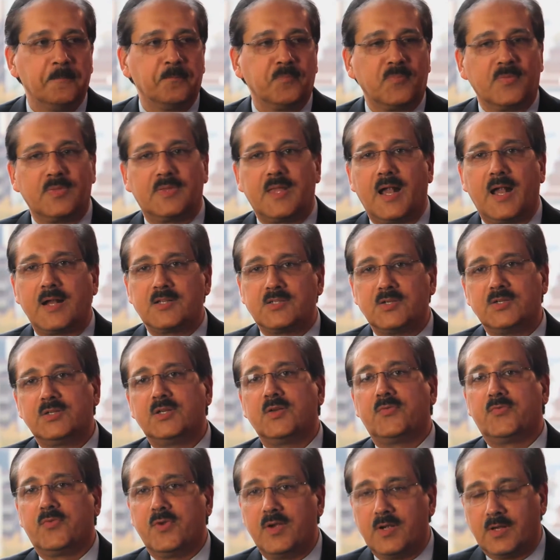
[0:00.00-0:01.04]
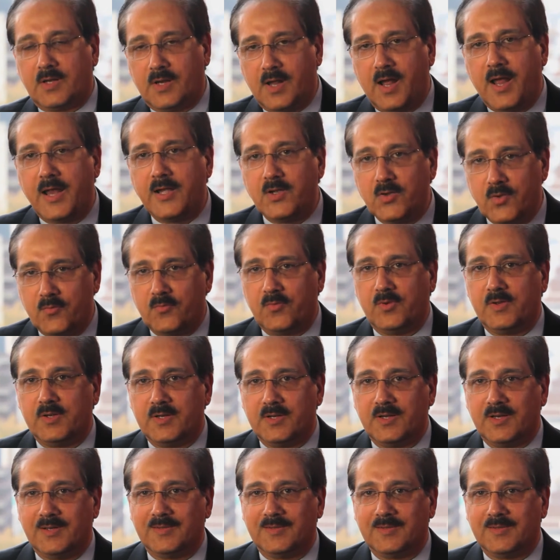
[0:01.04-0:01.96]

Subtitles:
that's a different kind of learning.